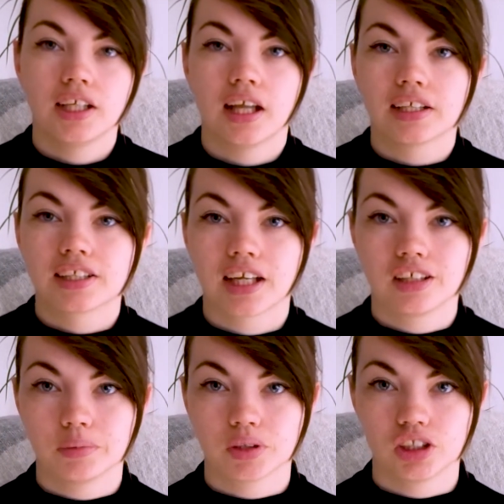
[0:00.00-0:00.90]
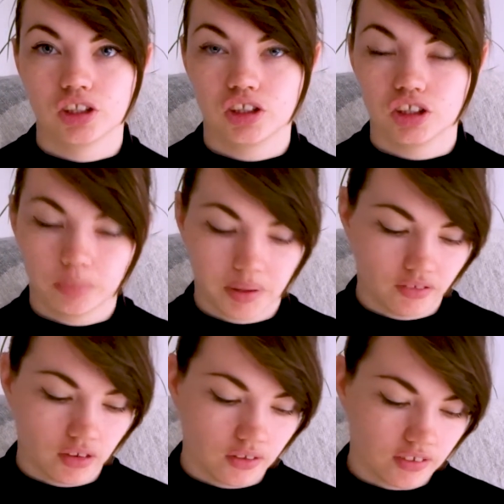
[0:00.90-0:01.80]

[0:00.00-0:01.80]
like sketchbooks should just be full of